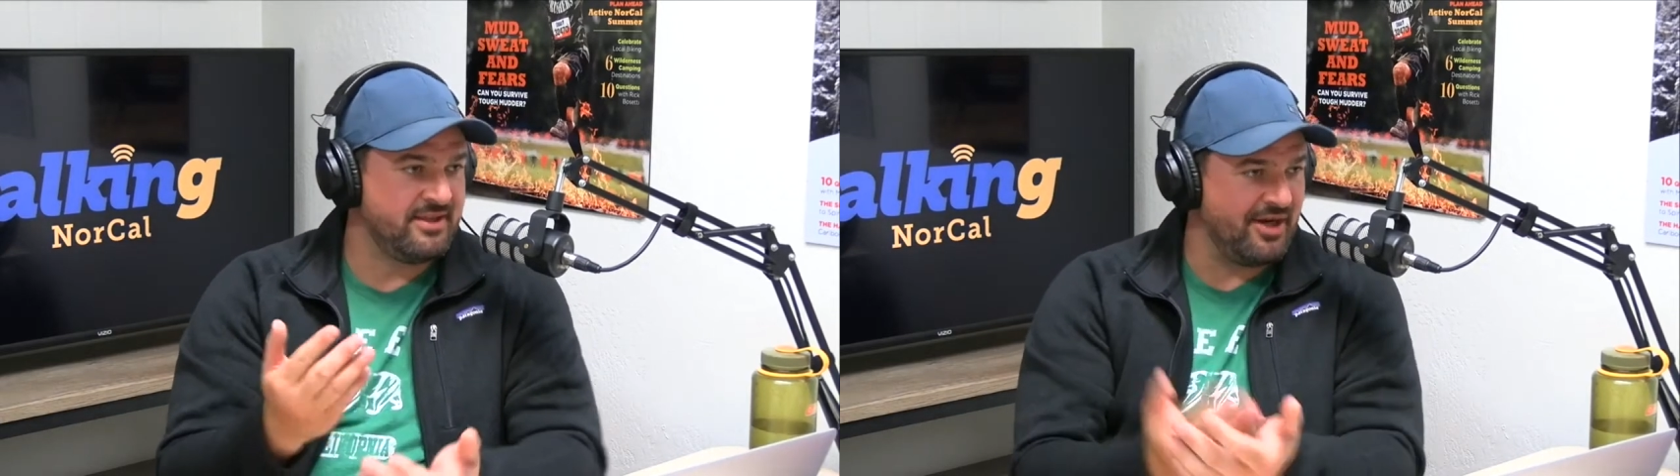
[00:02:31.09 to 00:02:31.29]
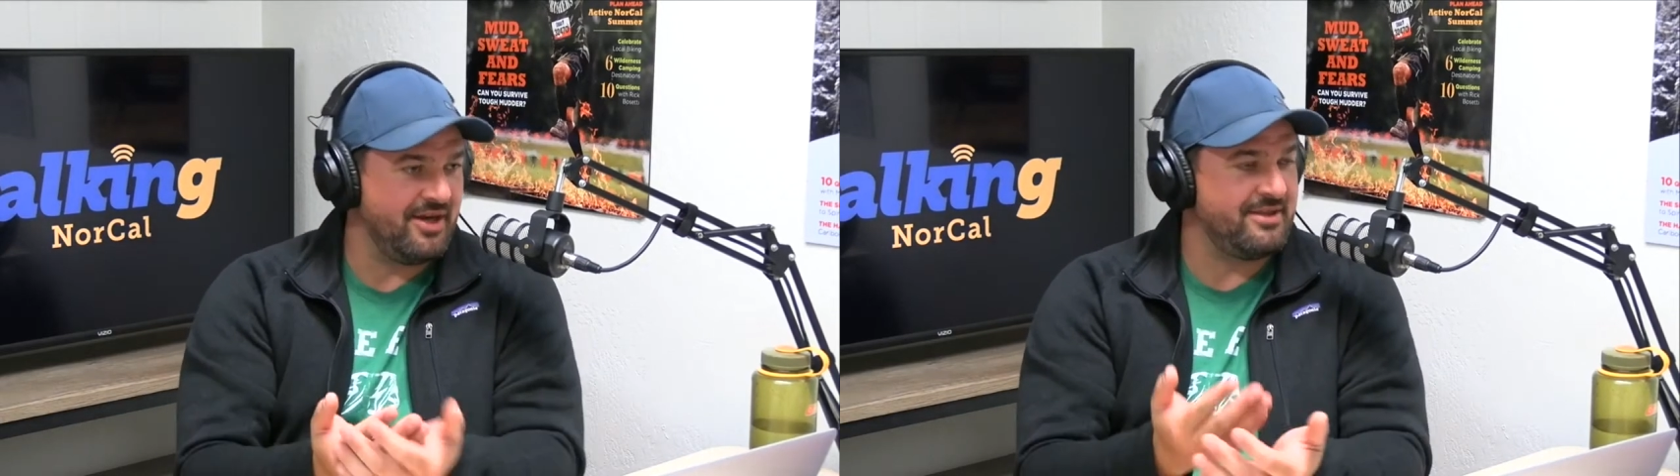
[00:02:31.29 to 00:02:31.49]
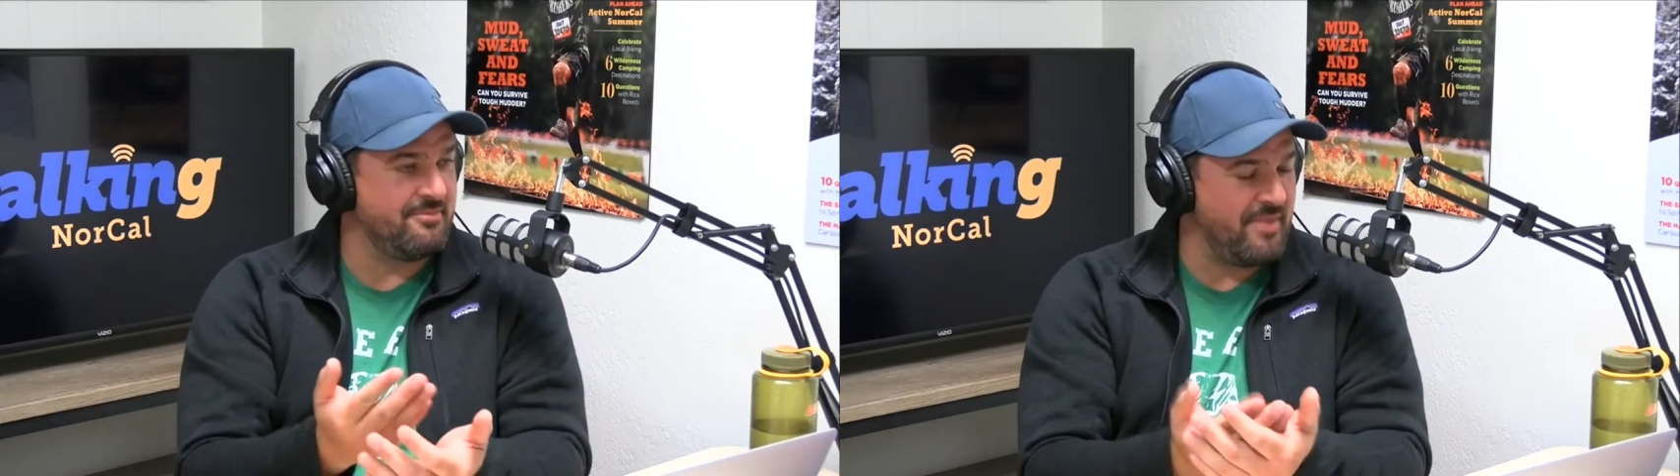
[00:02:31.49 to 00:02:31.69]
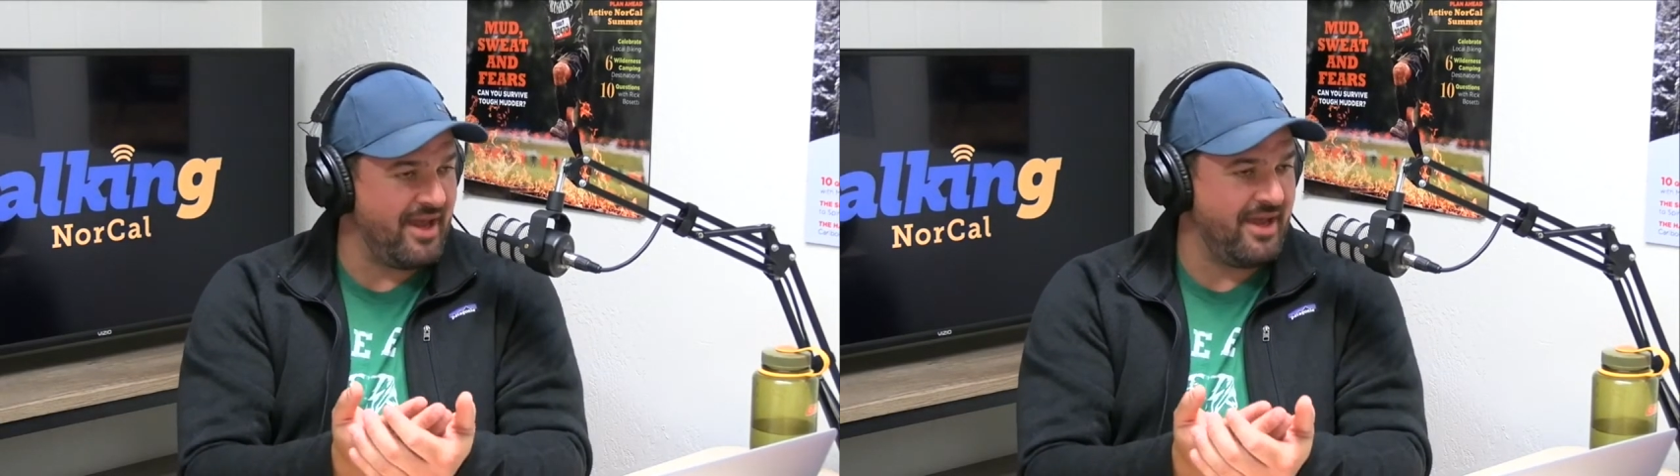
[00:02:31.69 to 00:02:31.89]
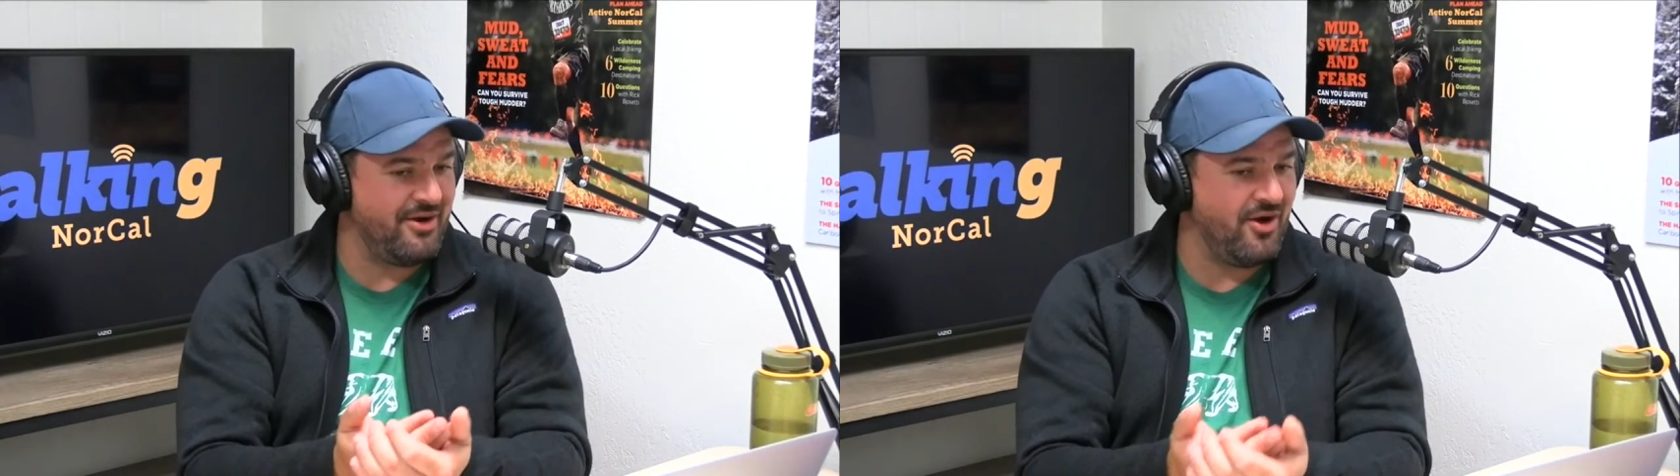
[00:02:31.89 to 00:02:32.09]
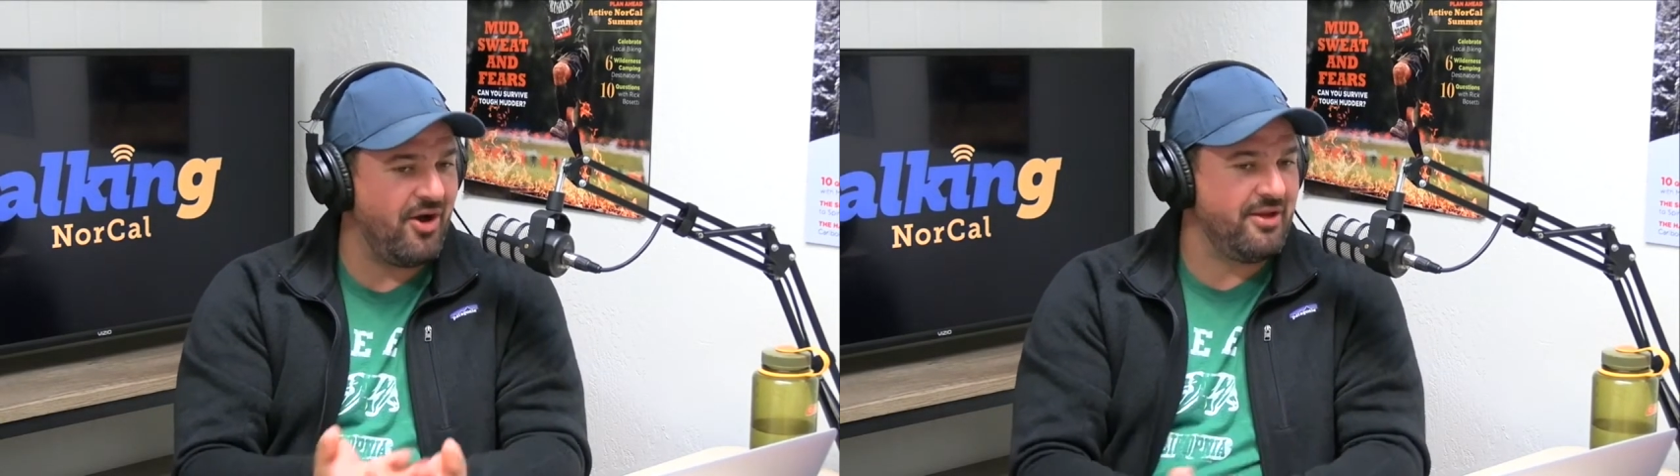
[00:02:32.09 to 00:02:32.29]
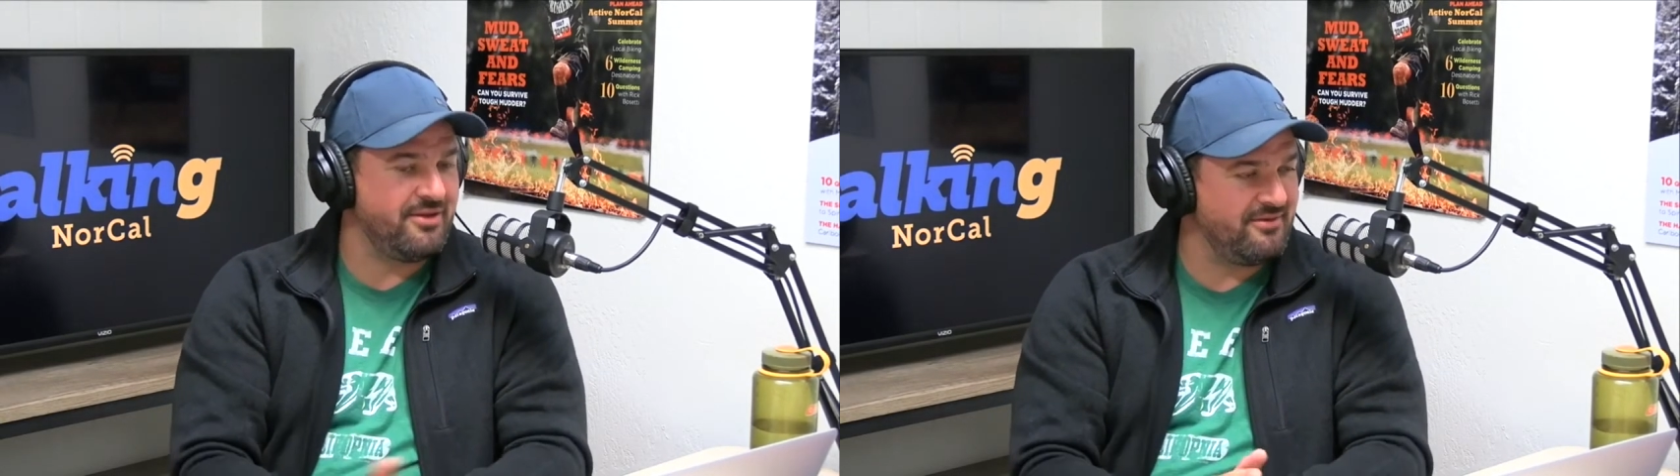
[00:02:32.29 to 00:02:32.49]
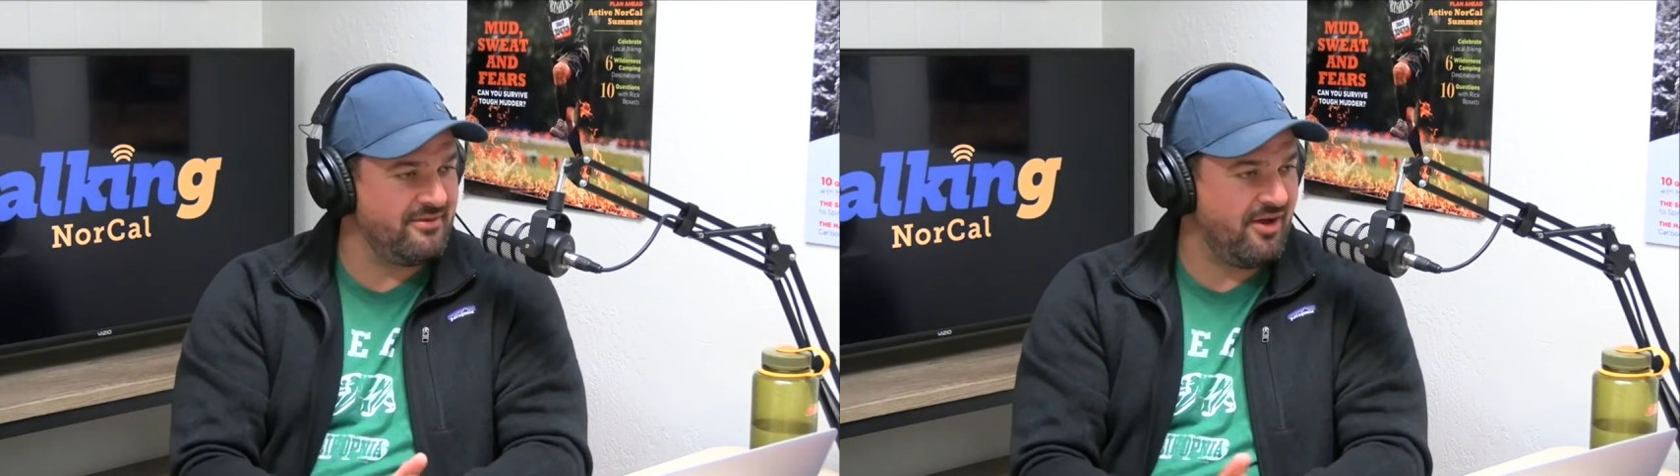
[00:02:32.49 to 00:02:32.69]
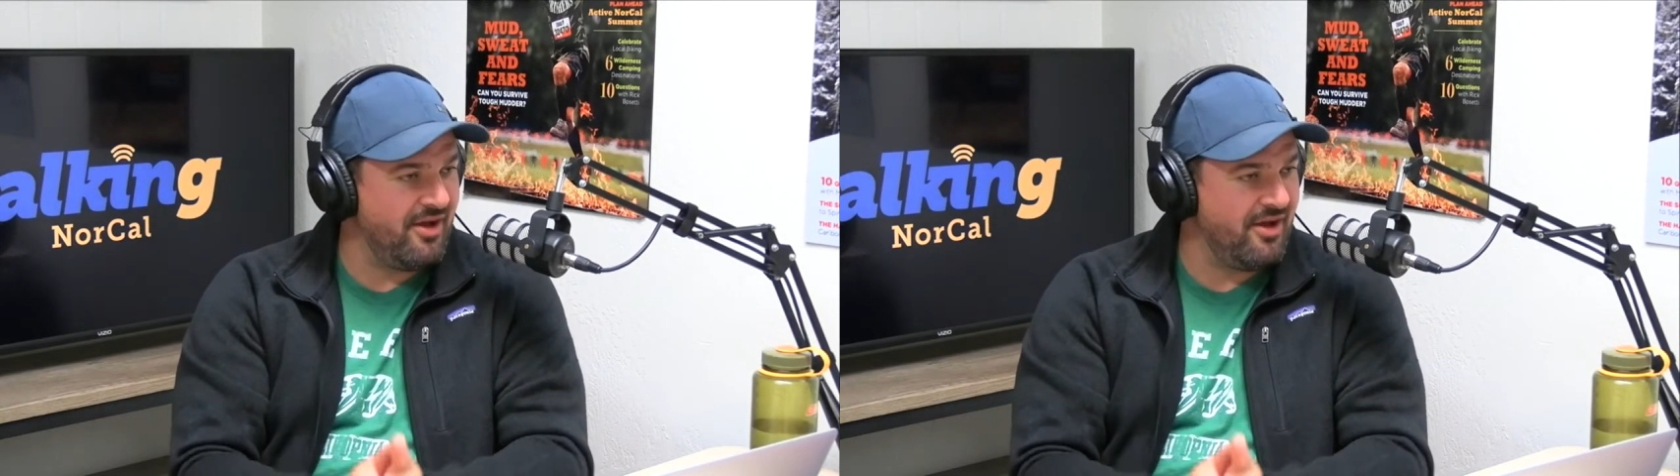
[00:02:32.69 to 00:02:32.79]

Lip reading: The man on